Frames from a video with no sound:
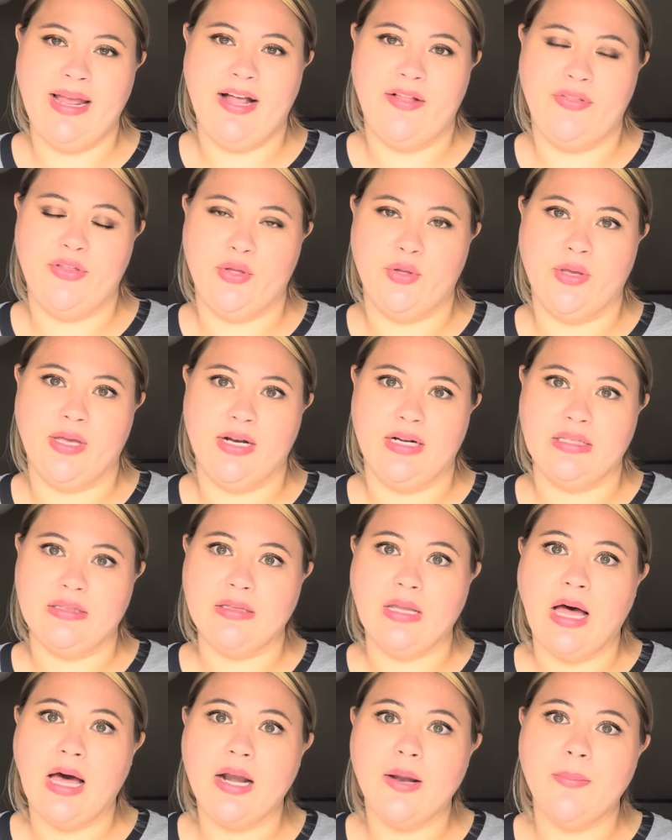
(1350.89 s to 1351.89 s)
I think you get a
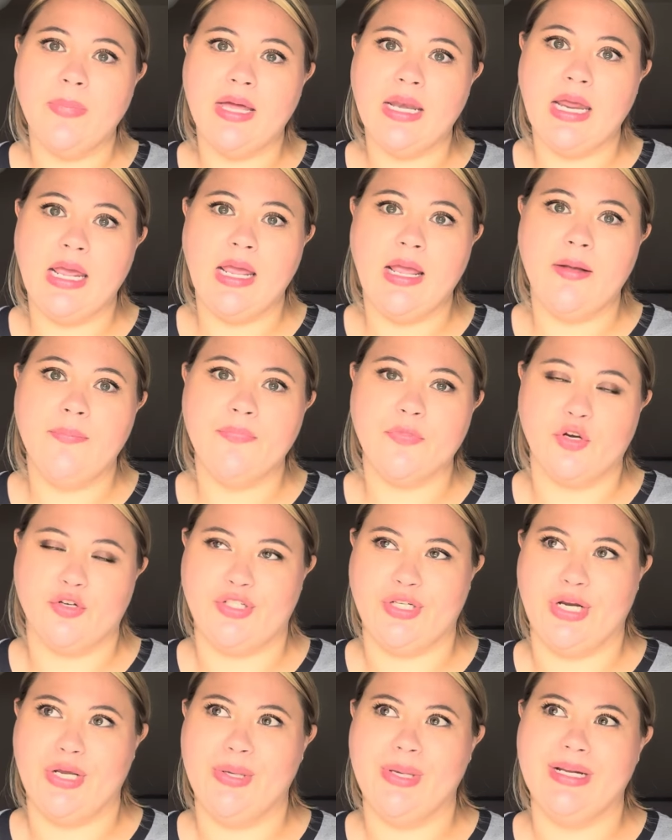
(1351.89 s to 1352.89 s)
lot of money or
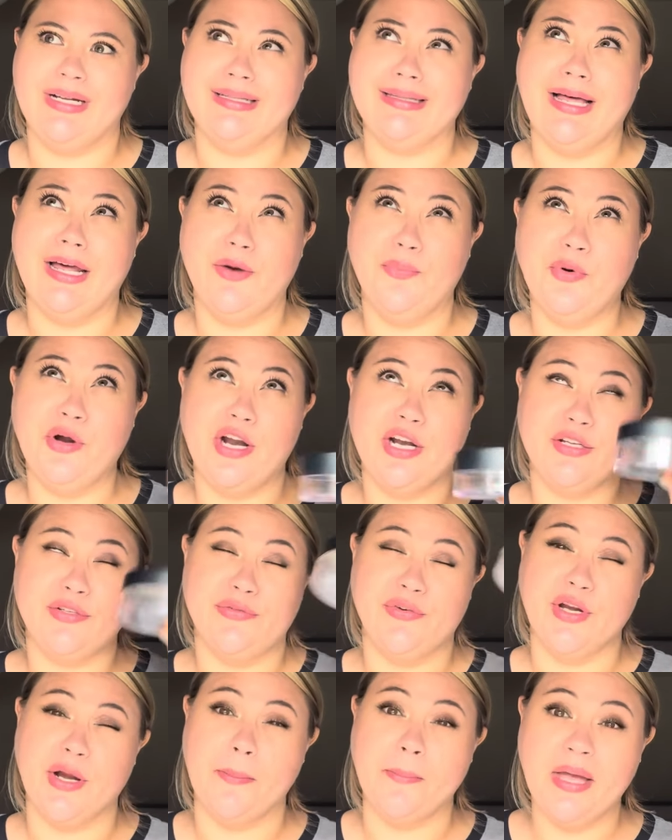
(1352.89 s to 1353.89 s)
sorry, you get a lot of product
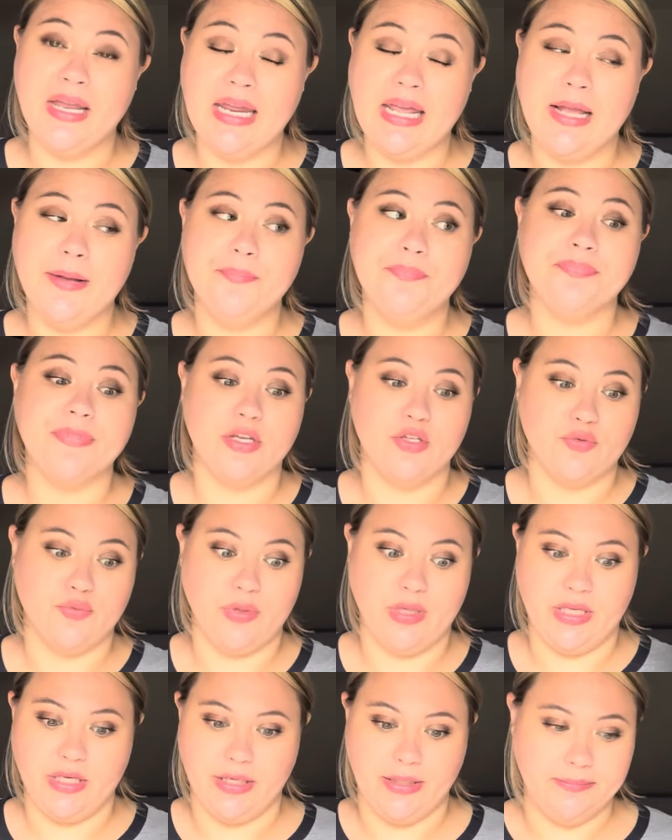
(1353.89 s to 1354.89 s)
for your money. It's
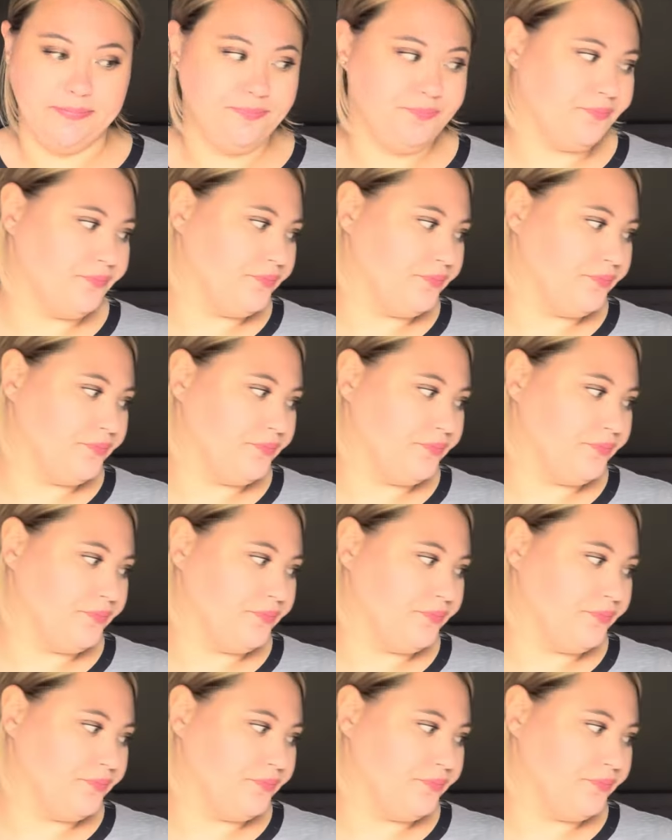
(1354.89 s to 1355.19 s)
really good.